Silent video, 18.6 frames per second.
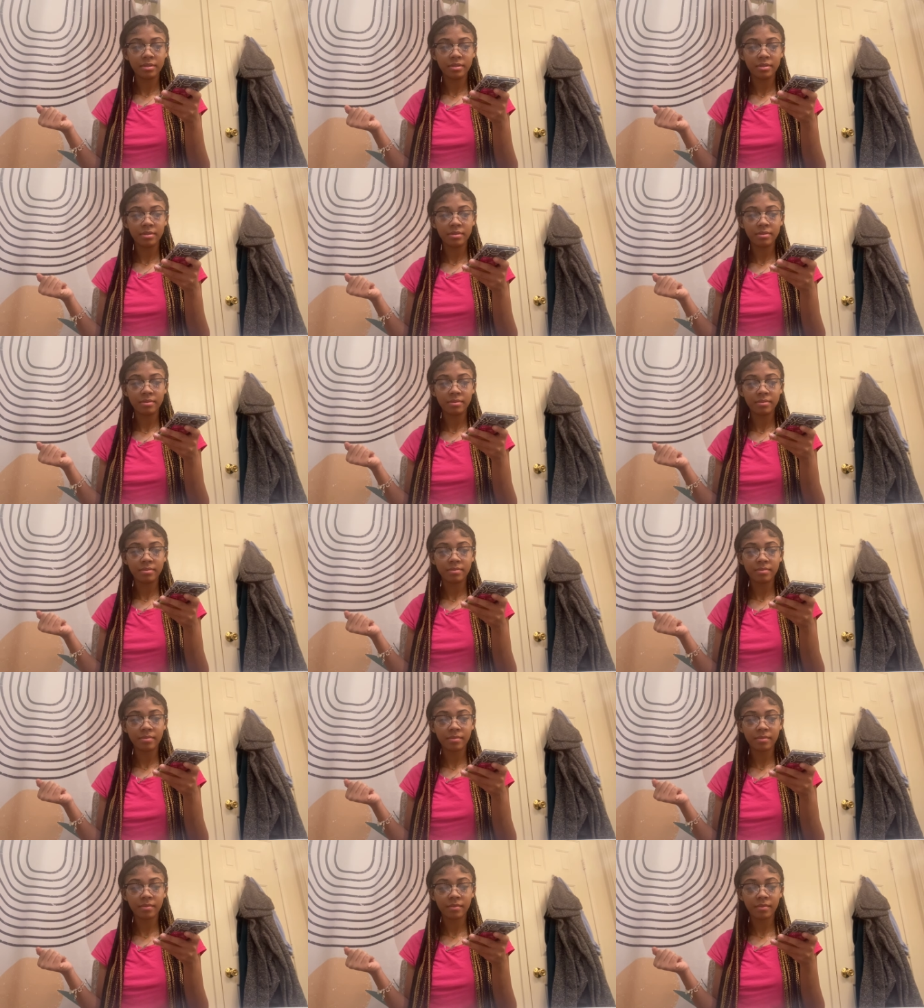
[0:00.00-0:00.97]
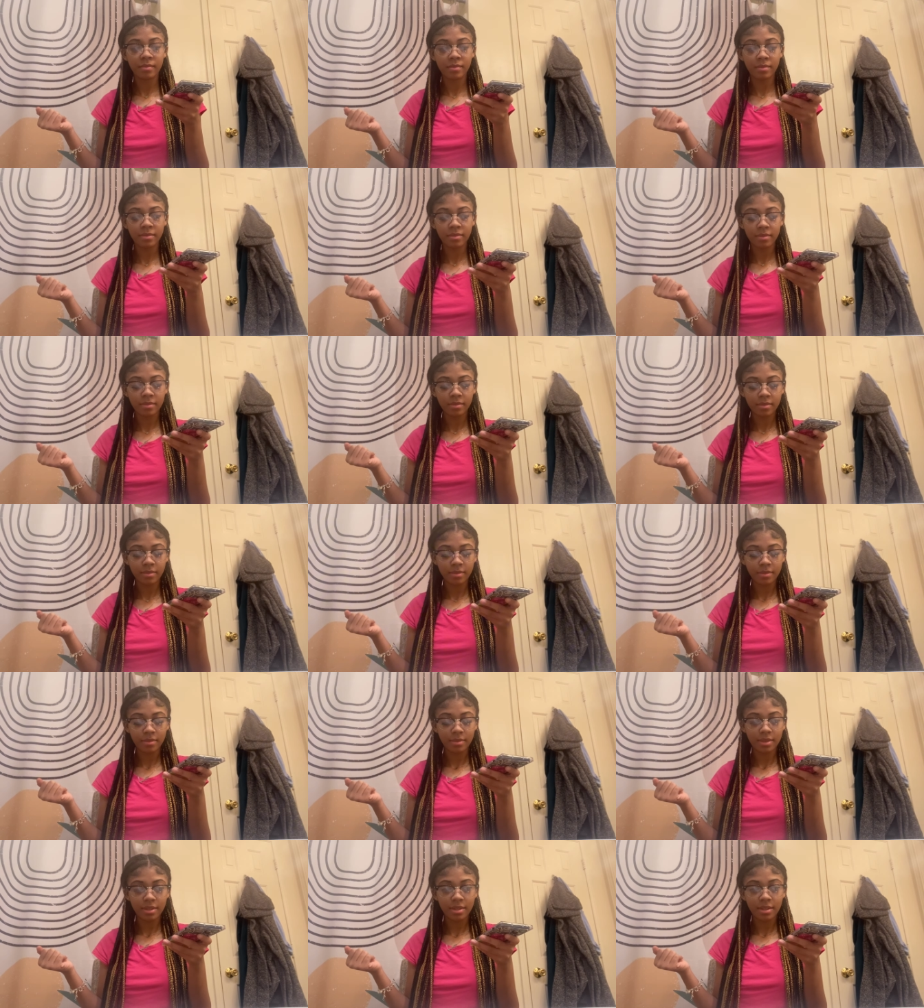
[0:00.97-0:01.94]
Okay.
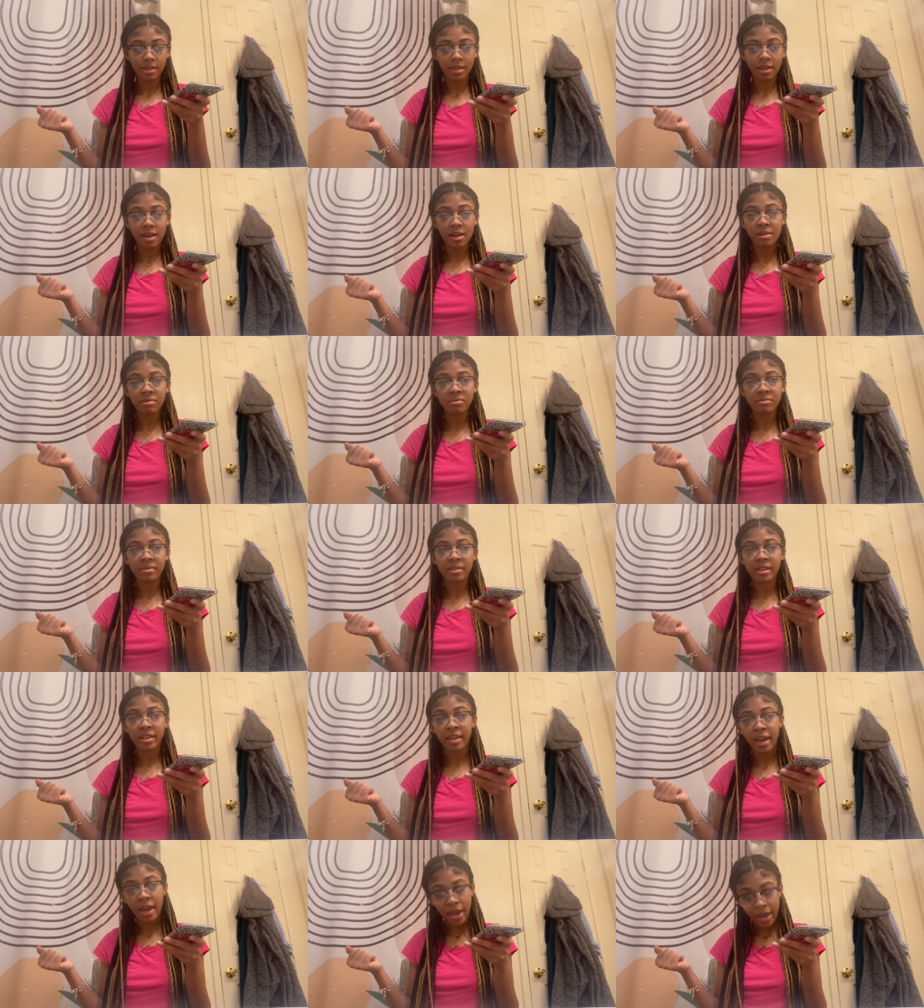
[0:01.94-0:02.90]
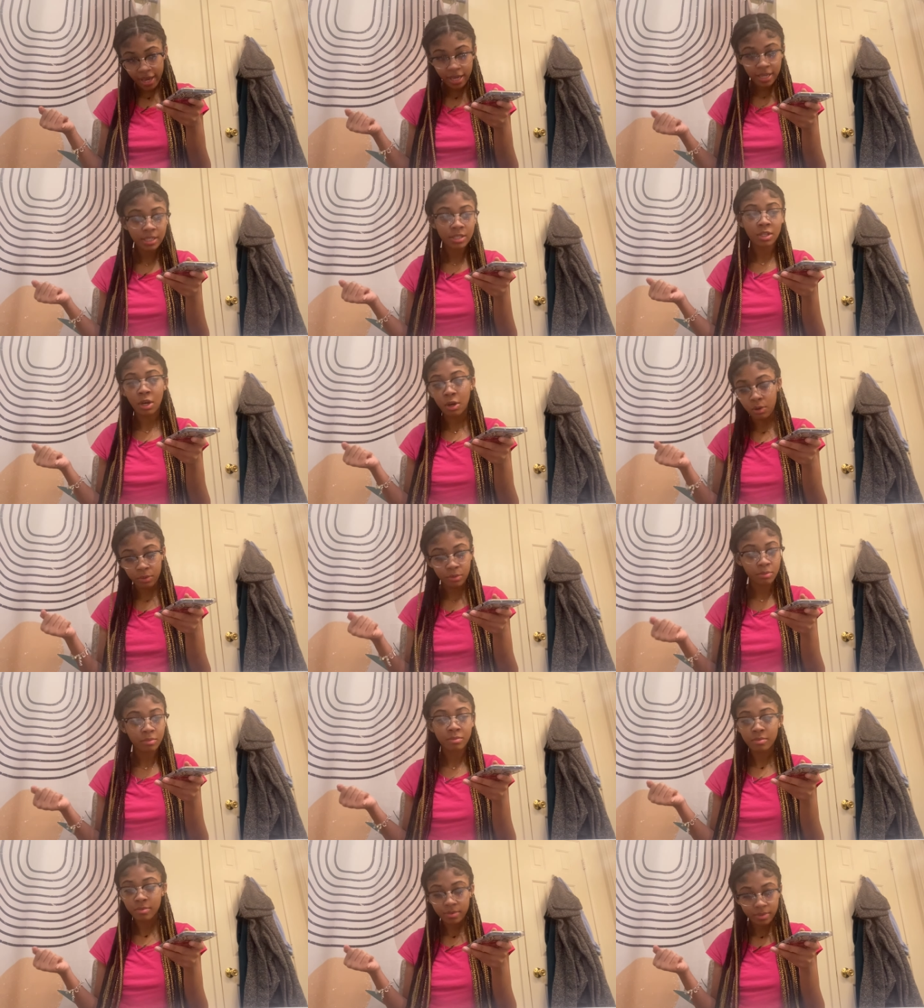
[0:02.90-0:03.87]
Okay,
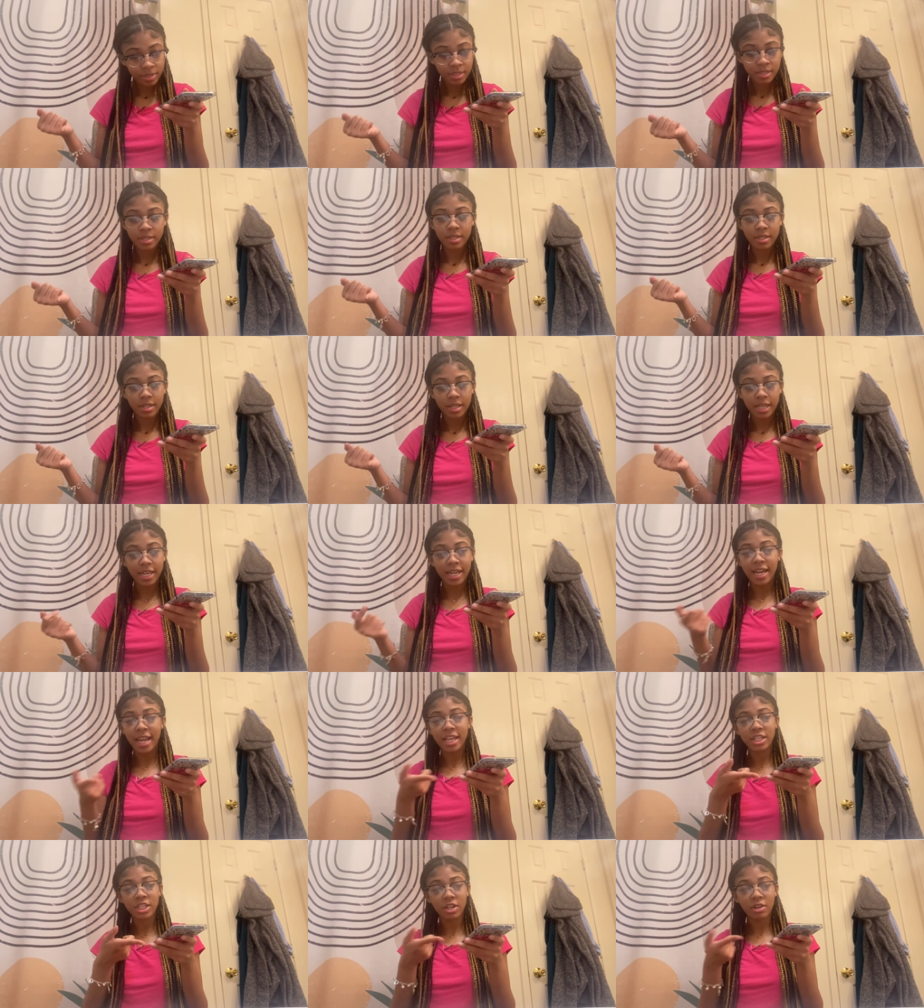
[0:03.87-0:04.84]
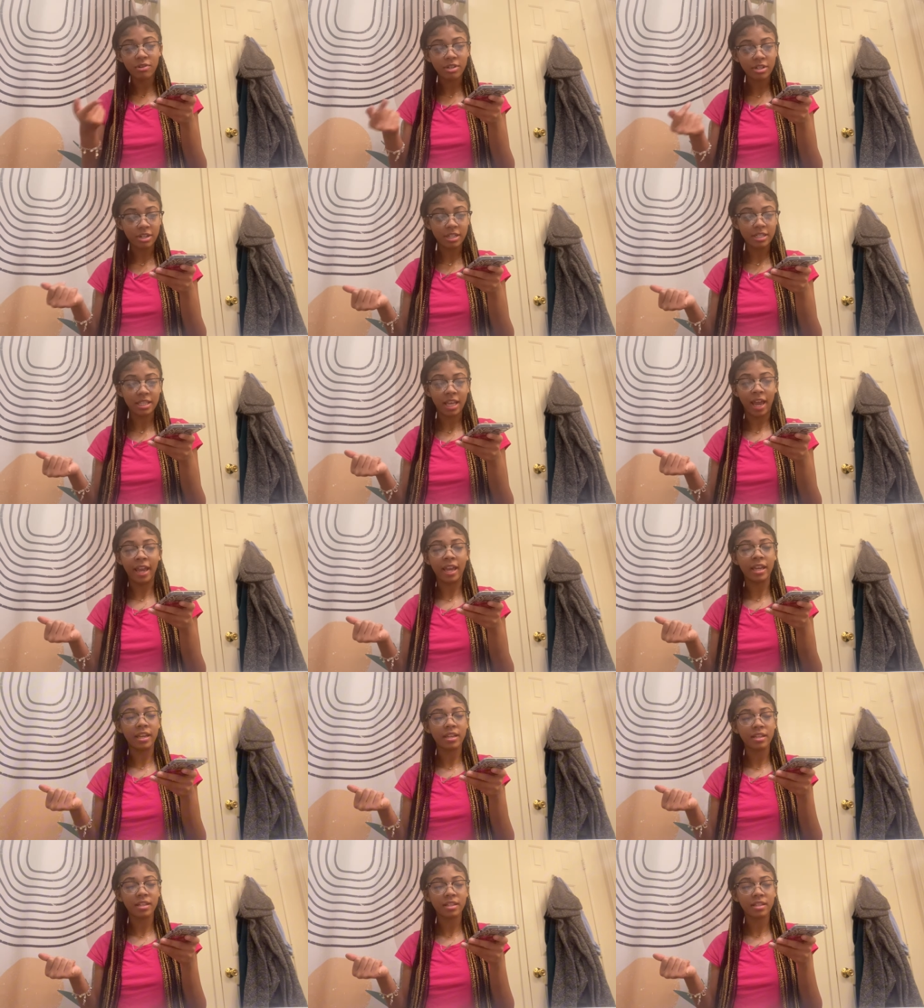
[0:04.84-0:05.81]
so, and then that's your girl,
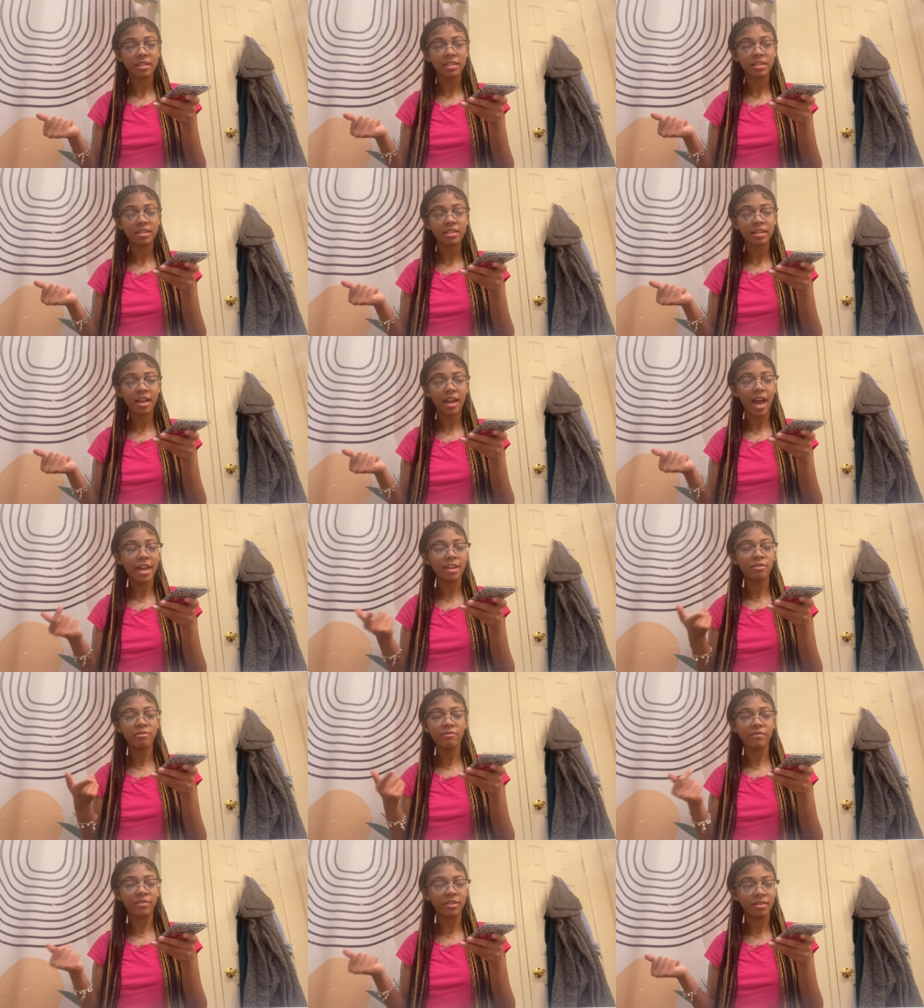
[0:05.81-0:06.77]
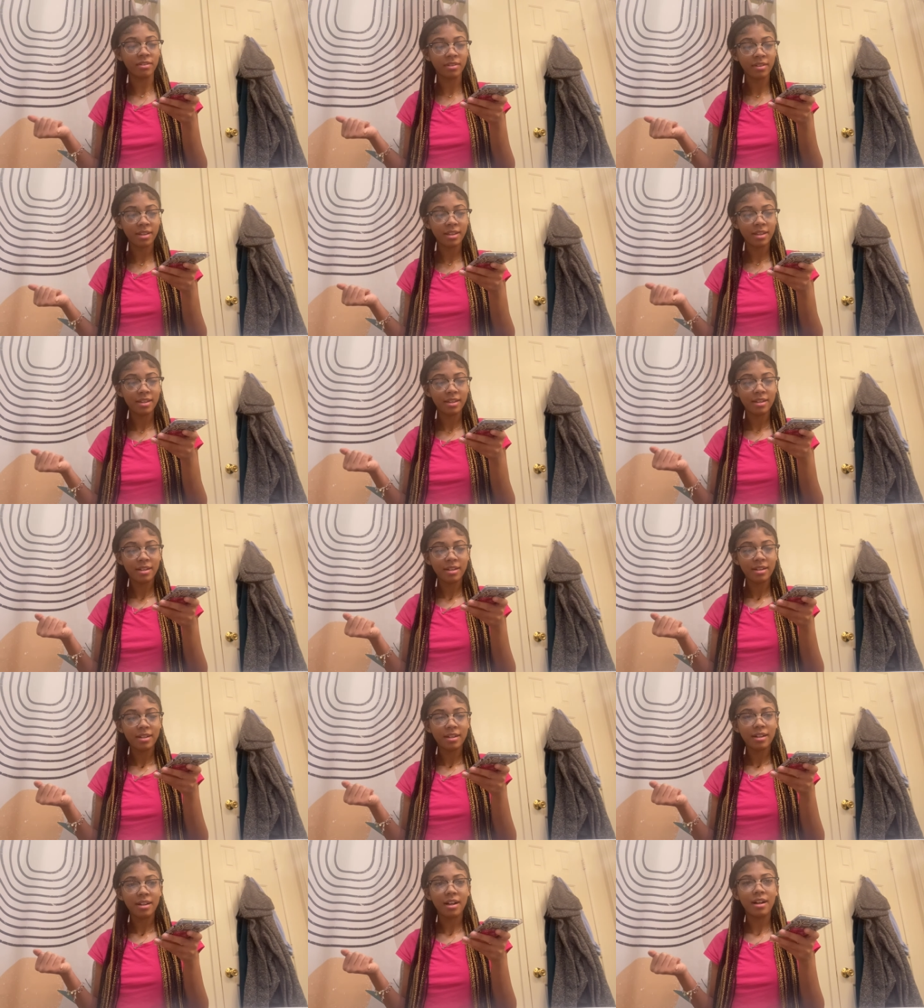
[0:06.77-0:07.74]
like, how you? That's not my
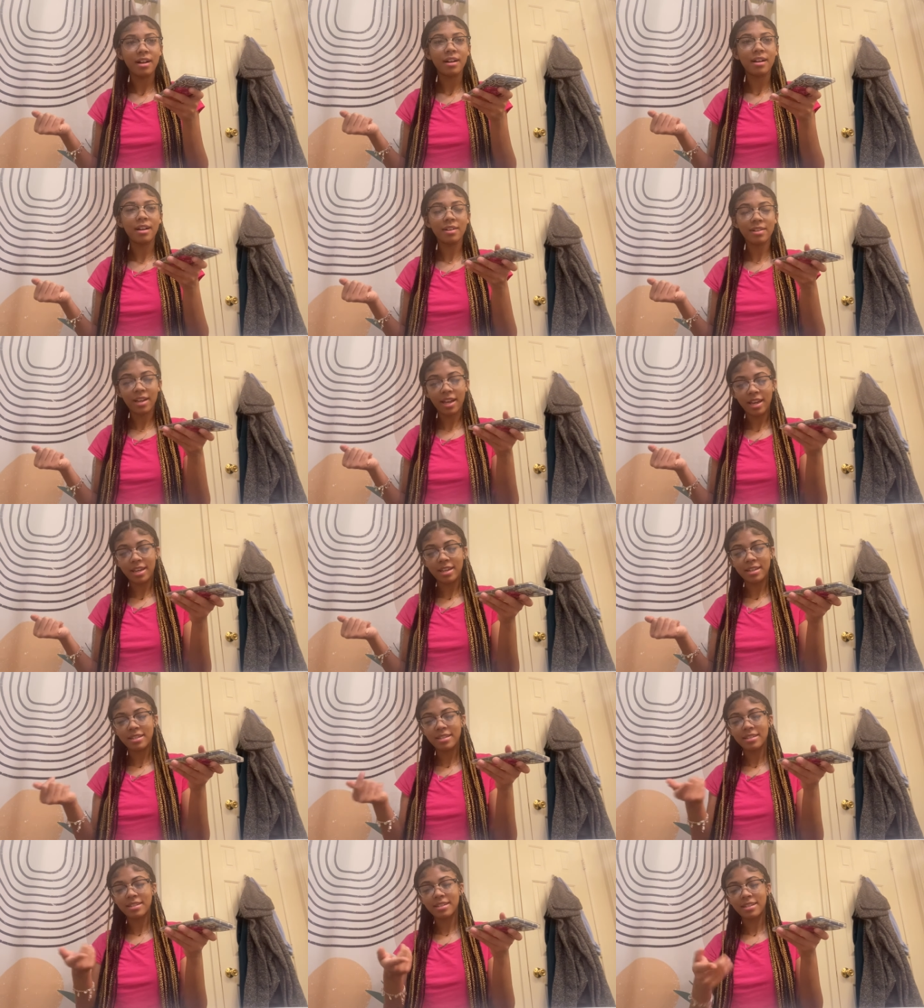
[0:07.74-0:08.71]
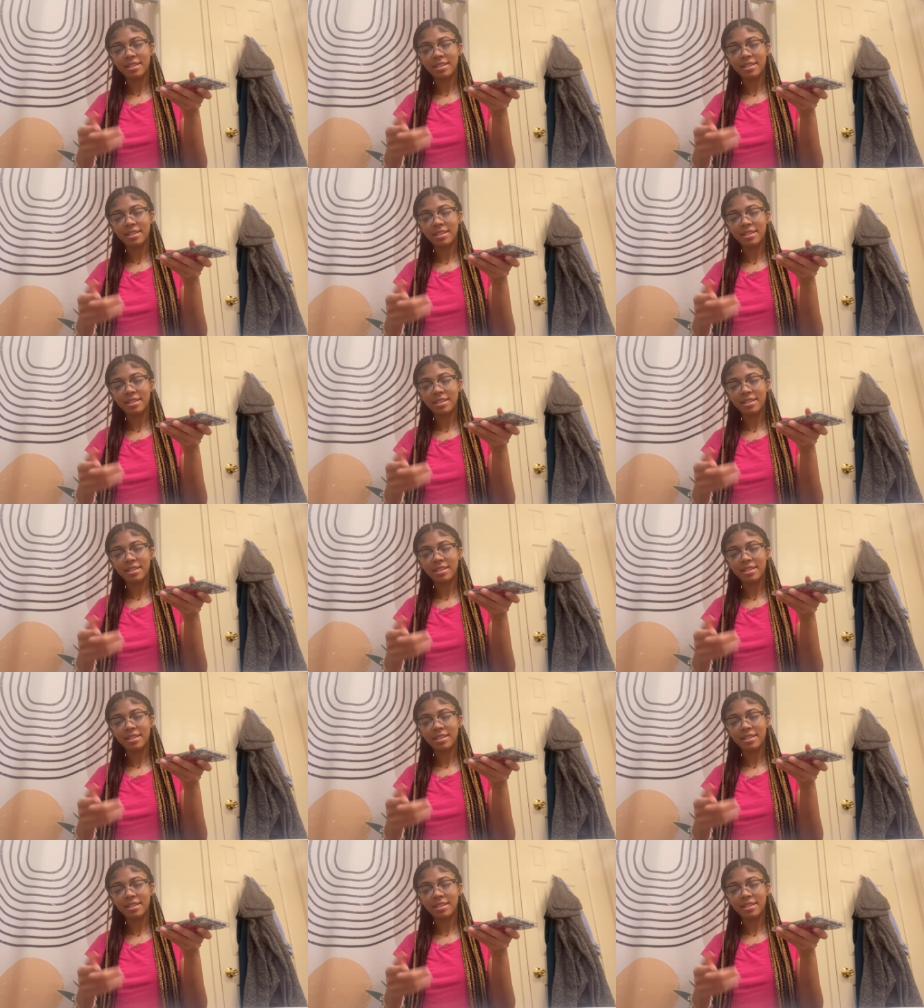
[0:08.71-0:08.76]
girl, bro. Okay.